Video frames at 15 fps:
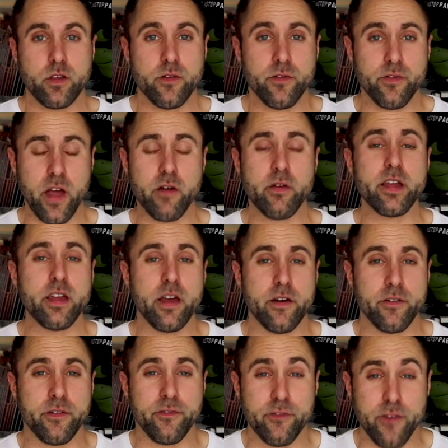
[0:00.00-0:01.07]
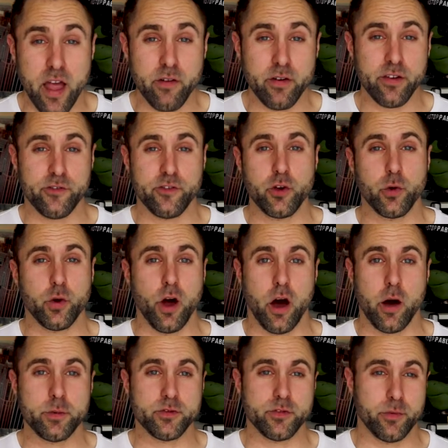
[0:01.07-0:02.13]
very, very few
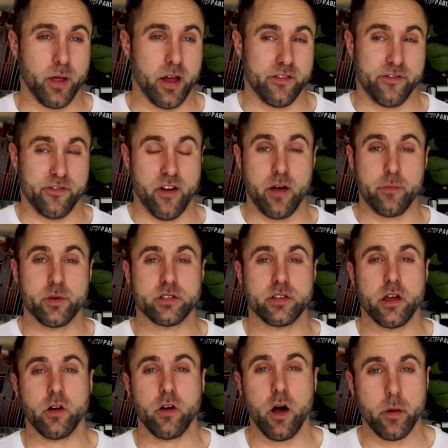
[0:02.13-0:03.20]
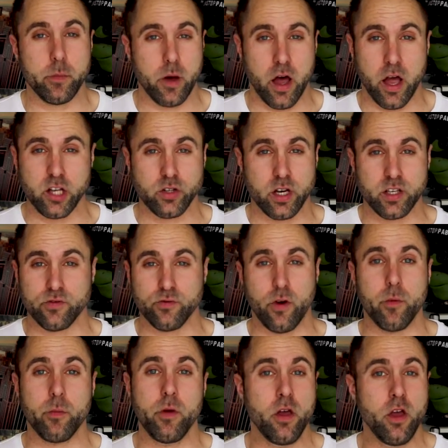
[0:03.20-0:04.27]
carbs, from like five percent carbohydrates
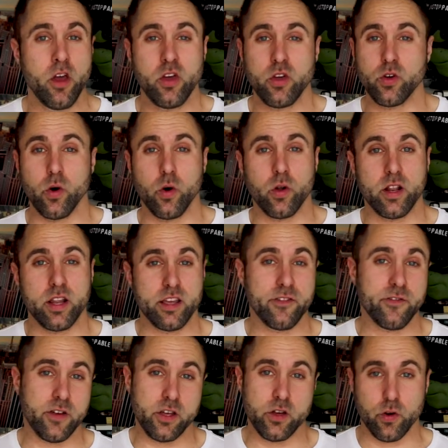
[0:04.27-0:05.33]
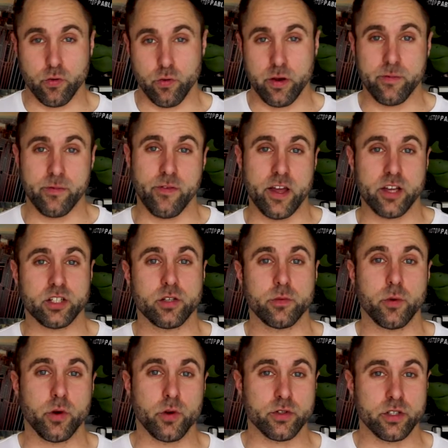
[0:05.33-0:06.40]
from your leafy, your green
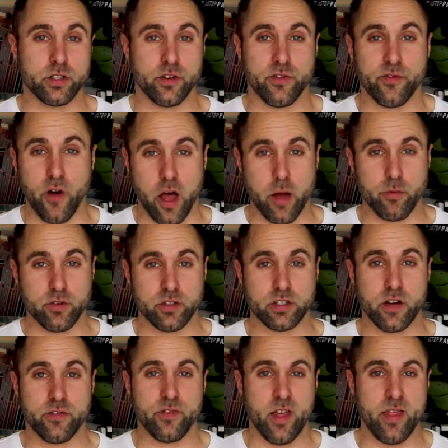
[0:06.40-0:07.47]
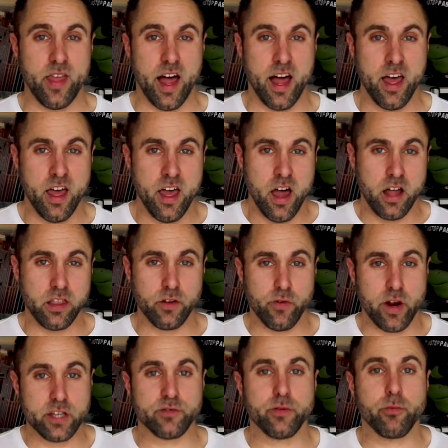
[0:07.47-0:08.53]
vegetables and your fiber and stuff like that, and the
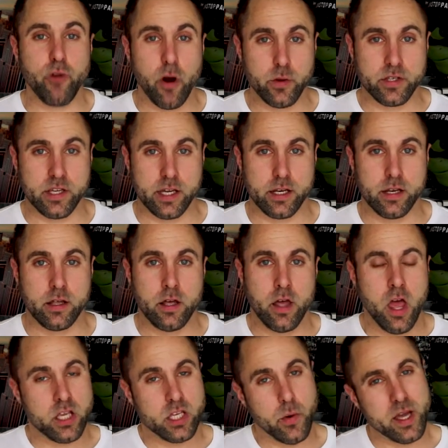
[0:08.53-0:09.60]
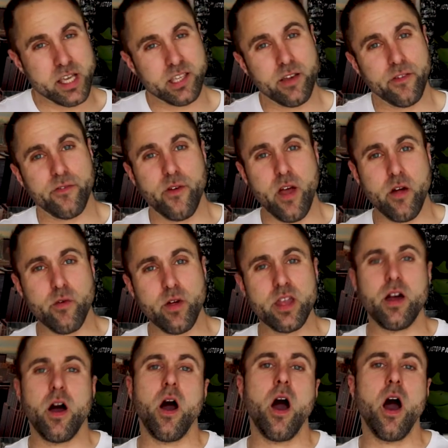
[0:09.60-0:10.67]
rest from protein. So it is a very
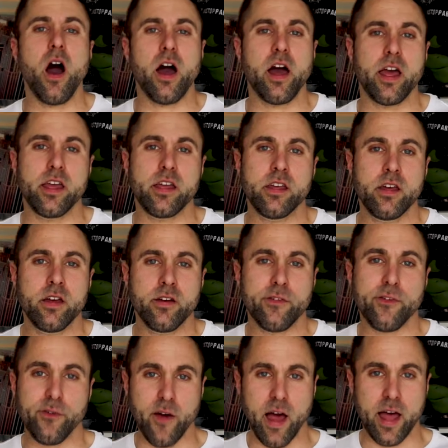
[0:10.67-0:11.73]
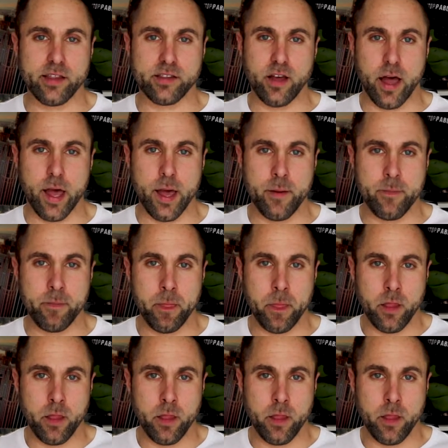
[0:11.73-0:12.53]
high fat diet,